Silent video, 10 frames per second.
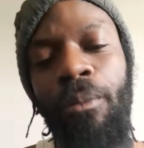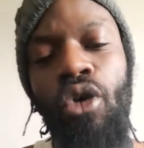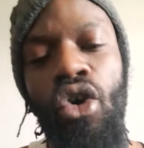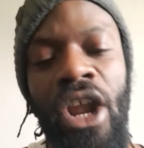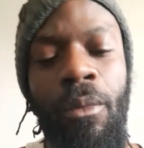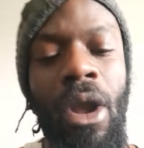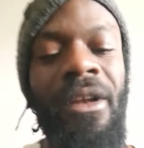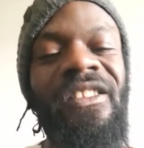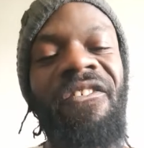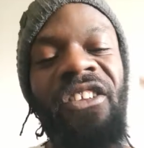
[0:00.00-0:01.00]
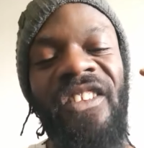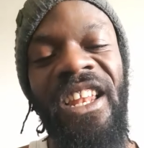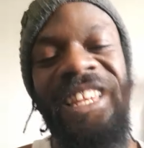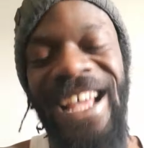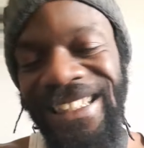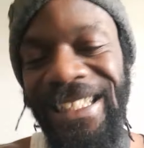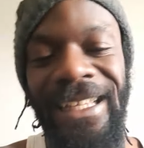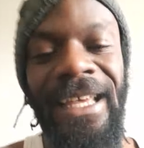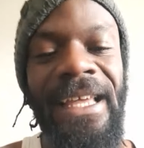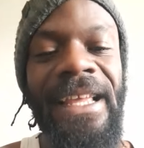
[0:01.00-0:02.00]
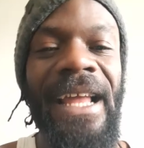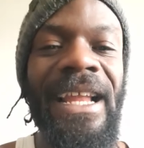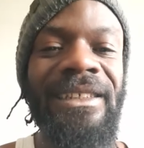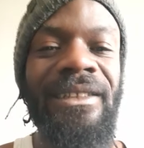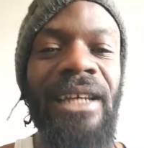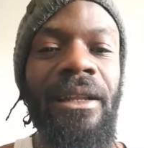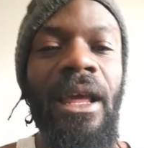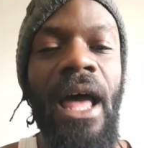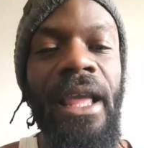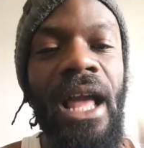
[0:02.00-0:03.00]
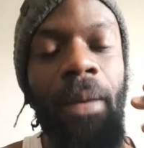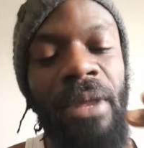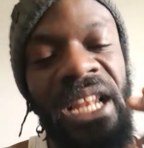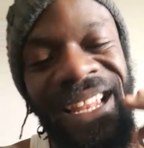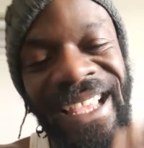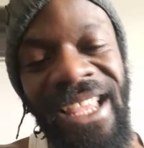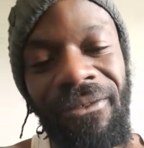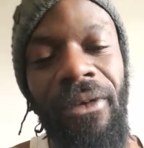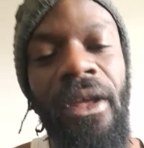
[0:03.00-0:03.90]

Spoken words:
proud of the Prime Minister for said that. You understand? I can't believe